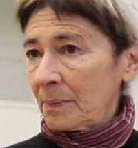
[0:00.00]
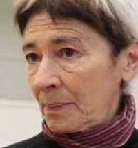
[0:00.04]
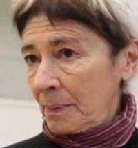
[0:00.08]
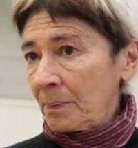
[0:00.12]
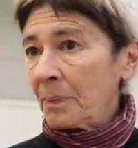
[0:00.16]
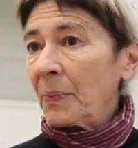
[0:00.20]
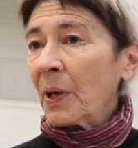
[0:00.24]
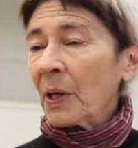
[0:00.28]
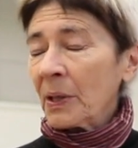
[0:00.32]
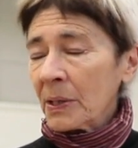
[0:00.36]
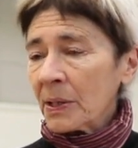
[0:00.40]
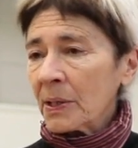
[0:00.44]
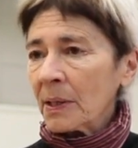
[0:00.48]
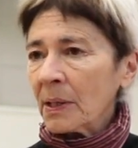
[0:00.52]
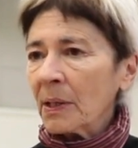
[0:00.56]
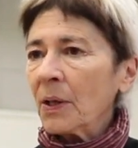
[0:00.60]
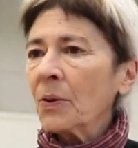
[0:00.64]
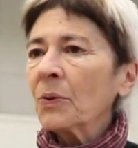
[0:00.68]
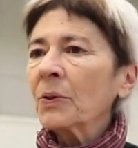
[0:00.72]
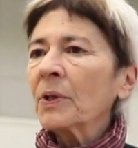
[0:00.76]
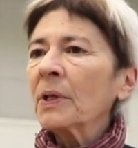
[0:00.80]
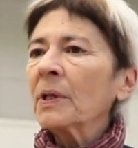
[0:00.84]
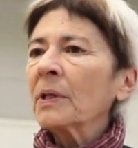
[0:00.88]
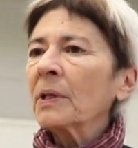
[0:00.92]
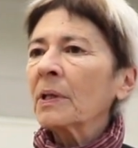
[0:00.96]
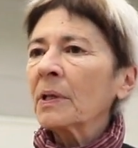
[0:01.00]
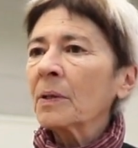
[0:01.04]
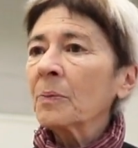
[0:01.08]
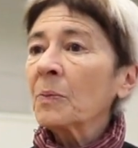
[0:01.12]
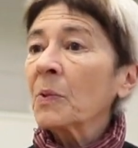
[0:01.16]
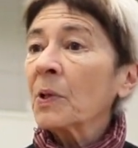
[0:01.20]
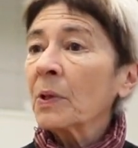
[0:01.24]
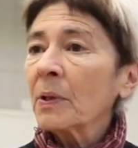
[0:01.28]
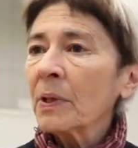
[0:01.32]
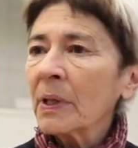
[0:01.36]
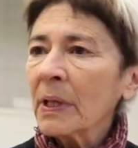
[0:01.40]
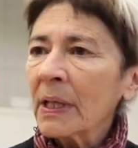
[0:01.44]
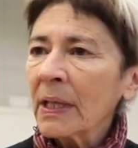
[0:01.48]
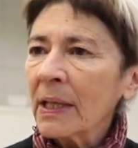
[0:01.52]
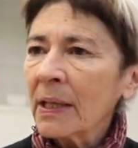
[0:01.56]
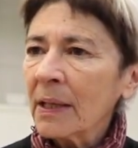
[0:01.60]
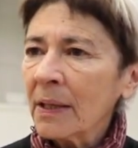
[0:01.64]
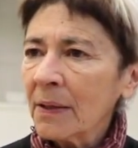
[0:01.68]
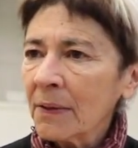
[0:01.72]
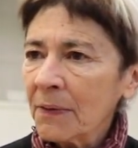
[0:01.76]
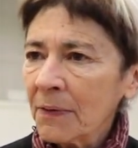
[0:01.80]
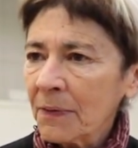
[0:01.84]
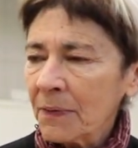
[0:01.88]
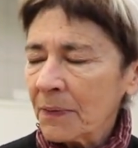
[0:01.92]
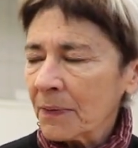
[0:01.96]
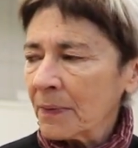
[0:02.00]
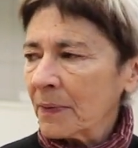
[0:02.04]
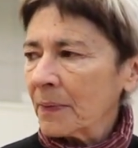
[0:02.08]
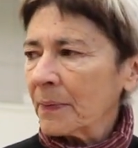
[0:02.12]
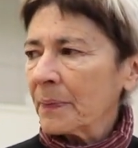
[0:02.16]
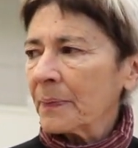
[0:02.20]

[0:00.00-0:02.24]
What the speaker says: Barcelona community of